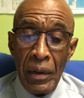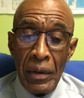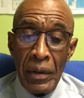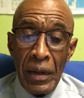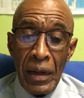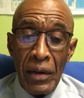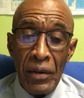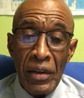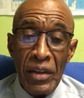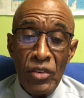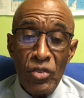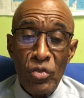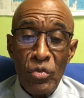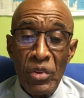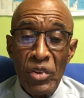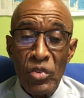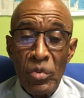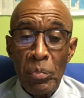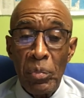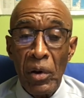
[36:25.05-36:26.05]
Now, his
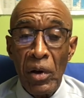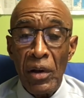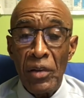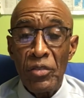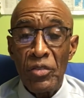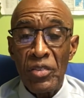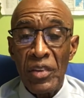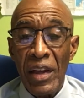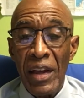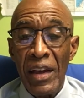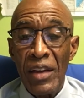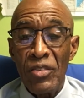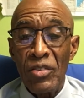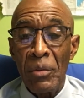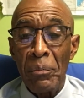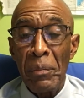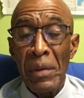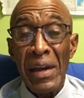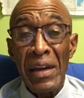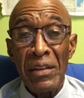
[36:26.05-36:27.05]
response as
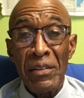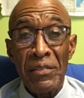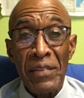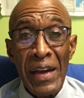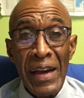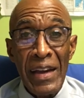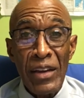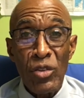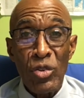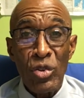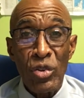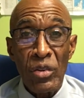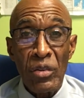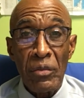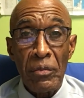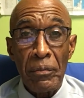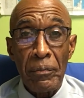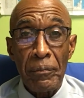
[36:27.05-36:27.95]
a man of action